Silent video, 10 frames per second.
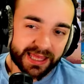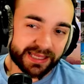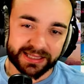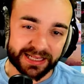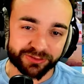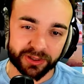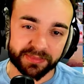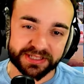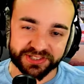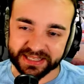that's why I'm going
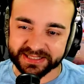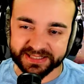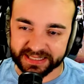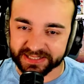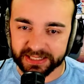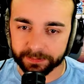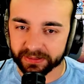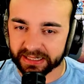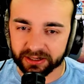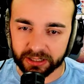to say it's decent,
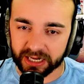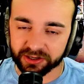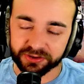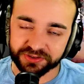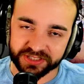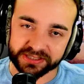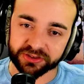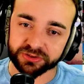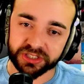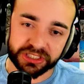but I understand that
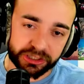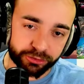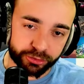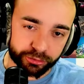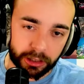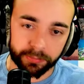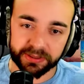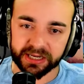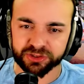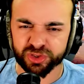there's a huge crowd
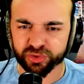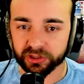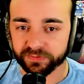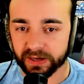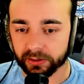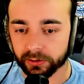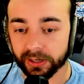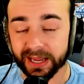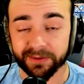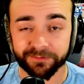behind Street
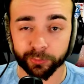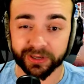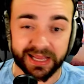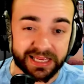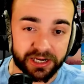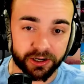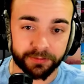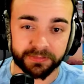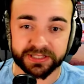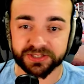Fighter. From what I hear,
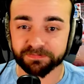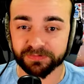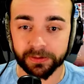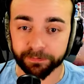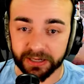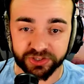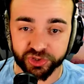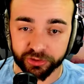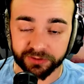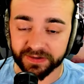it's the best
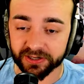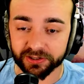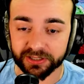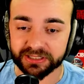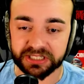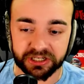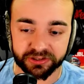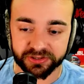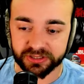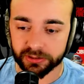Street Fighter in
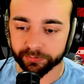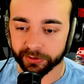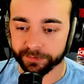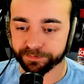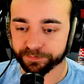years, but